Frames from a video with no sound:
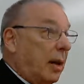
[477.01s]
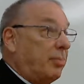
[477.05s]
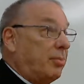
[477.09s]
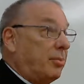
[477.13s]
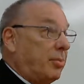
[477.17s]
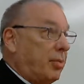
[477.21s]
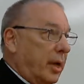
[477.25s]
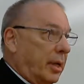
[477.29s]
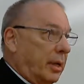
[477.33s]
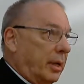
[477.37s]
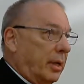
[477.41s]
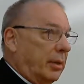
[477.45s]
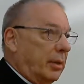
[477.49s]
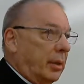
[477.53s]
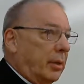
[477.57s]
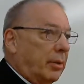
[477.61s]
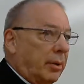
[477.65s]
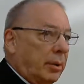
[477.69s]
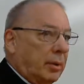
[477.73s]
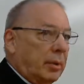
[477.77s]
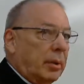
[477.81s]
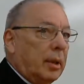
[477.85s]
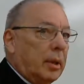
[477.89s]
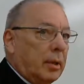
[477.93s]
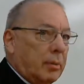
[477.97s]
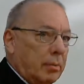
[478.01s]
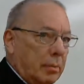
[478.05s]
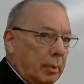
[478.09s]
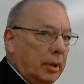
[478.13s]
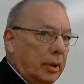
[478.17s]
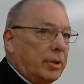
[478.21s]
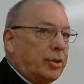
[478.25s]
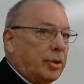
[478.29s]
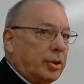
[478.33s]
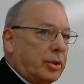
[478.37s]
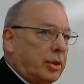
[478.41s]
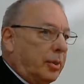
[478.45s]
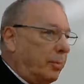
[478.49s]
upgrading the whole
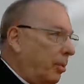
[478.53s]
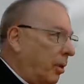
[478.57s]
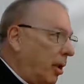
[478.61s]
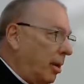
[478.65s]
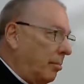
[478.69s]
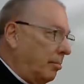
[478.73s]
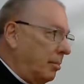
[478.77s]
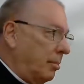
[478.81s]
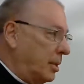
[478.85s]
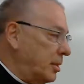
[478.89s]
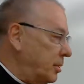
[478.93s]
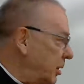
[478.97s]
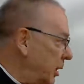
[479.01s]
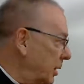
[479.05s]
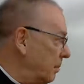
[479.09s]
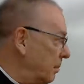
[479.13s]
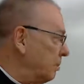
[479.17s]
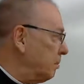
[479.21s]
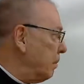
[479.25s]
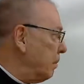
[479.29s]
religion department.